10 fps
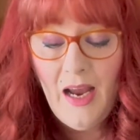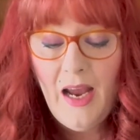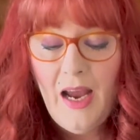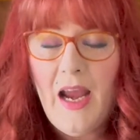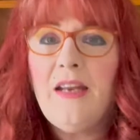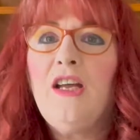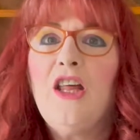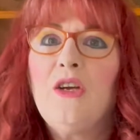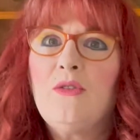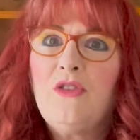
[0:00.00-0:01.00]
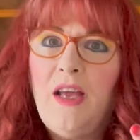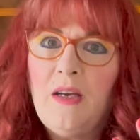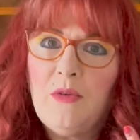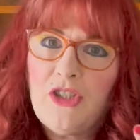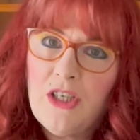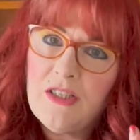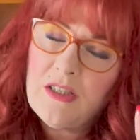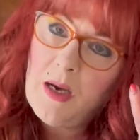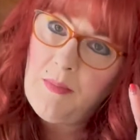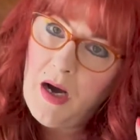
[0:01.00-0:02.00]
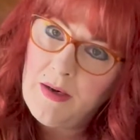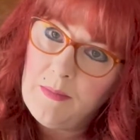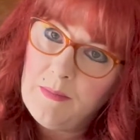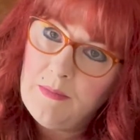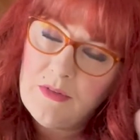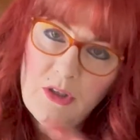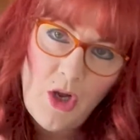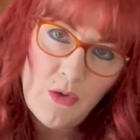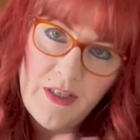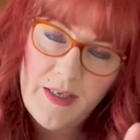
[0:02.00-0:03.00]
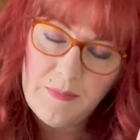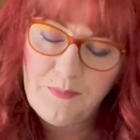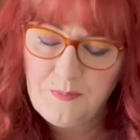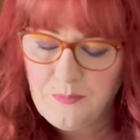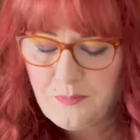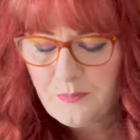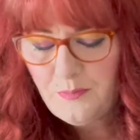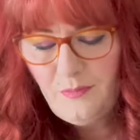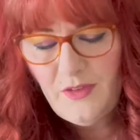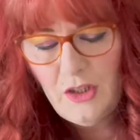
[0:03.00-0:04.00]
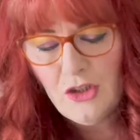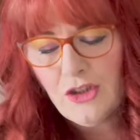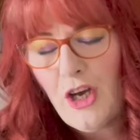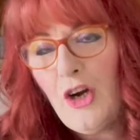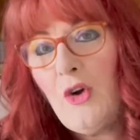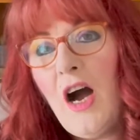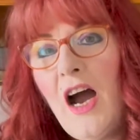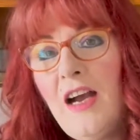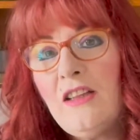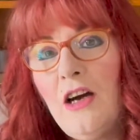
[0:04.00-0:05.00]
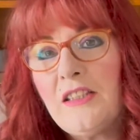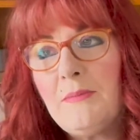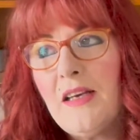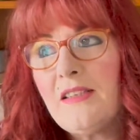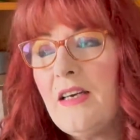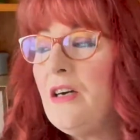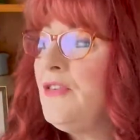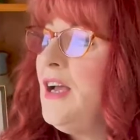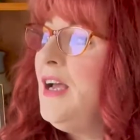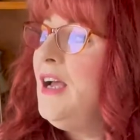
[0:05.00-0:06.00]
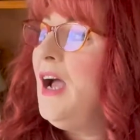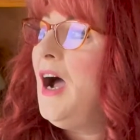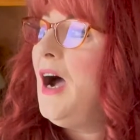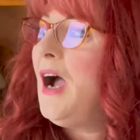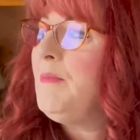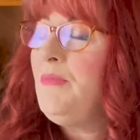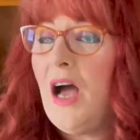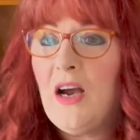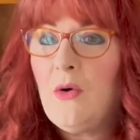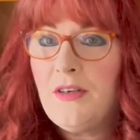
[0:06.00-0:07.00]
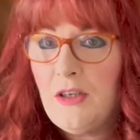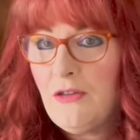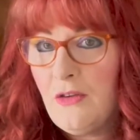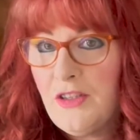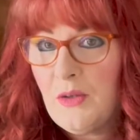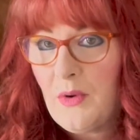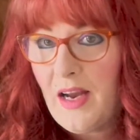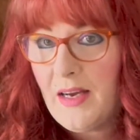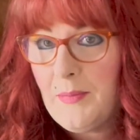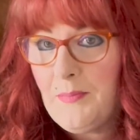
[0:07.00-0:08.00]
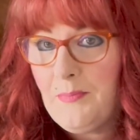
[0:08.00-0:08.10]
And the other thing was just a bottom, no lid. So I thought to myself, I'm not going to throw these away